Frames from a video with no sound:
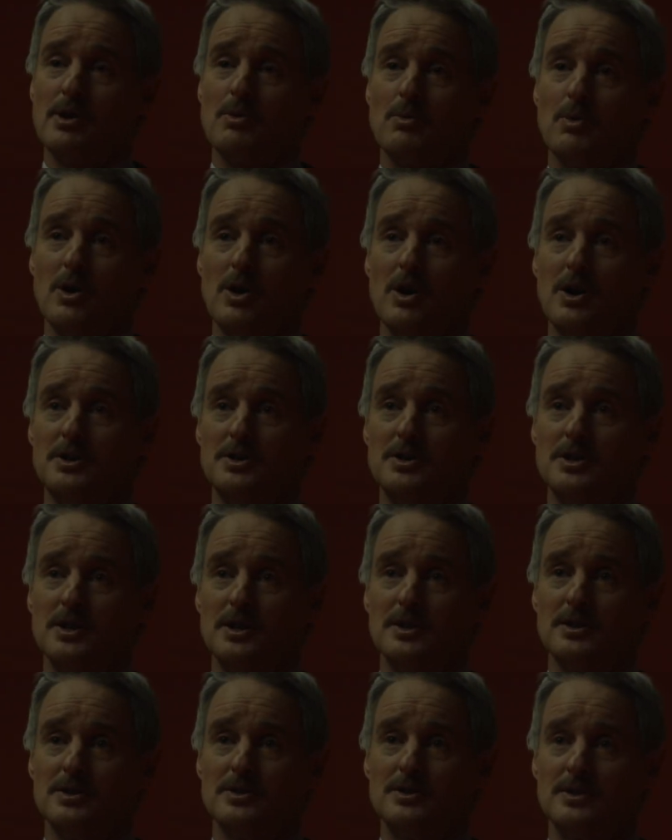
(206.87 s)
his old
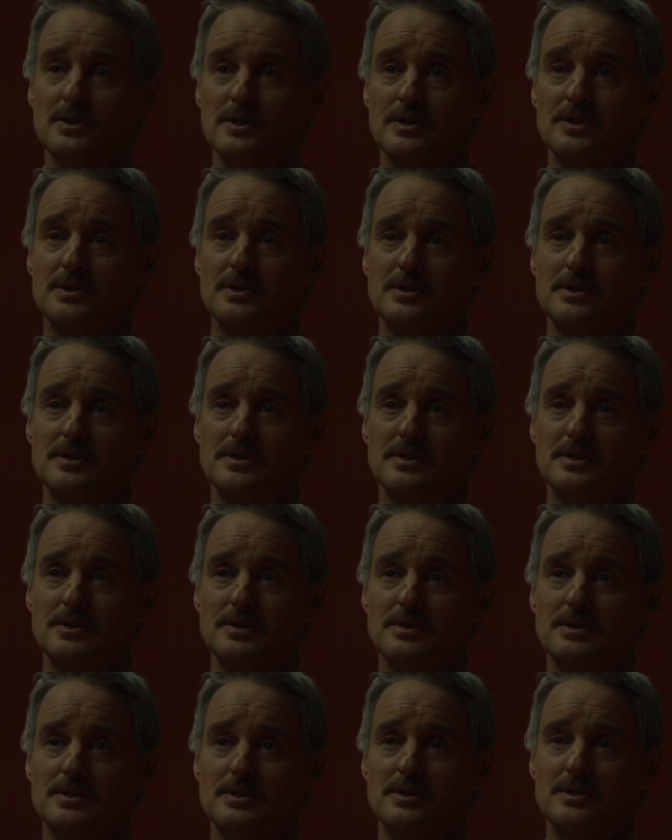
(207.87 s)
life, but he can offer the
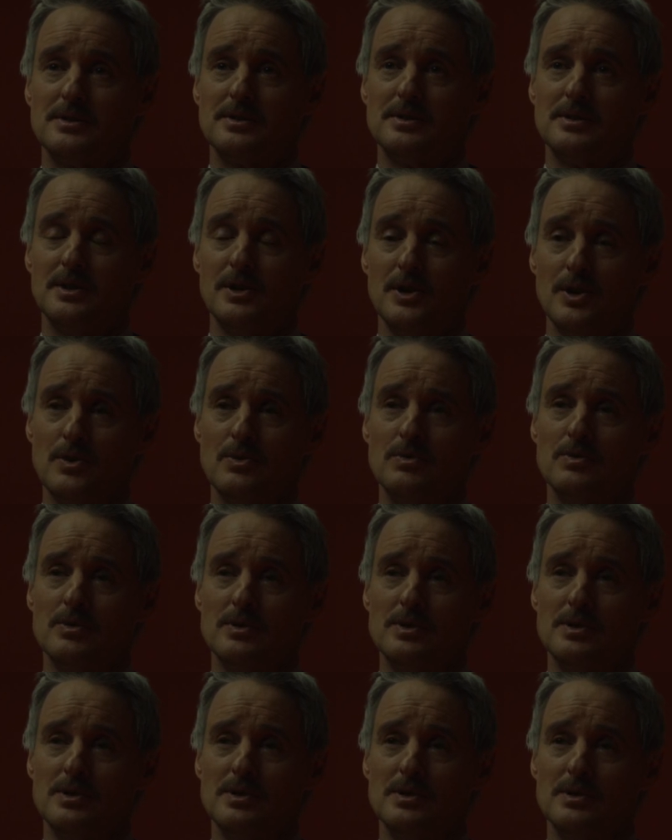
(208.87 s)
god of mischief some
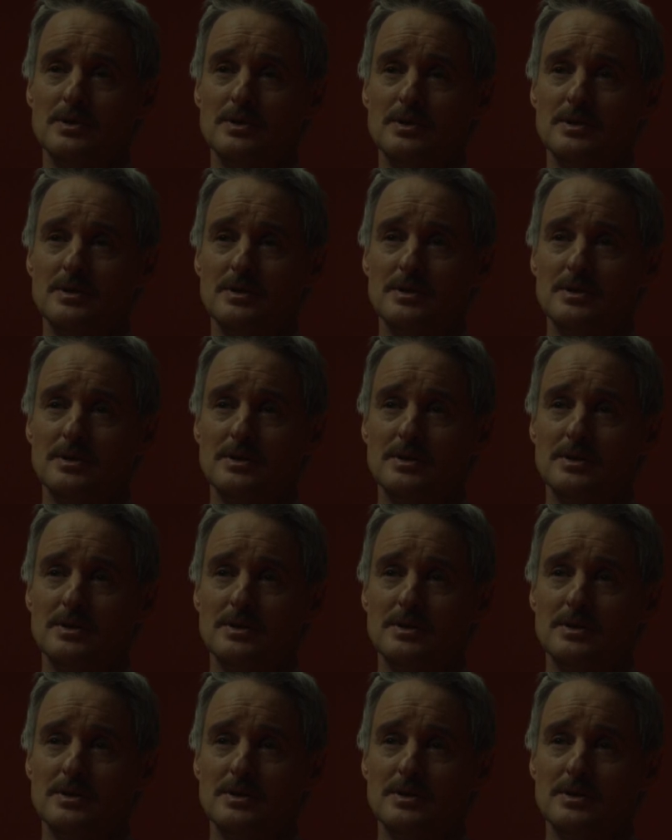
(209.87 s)
salvation.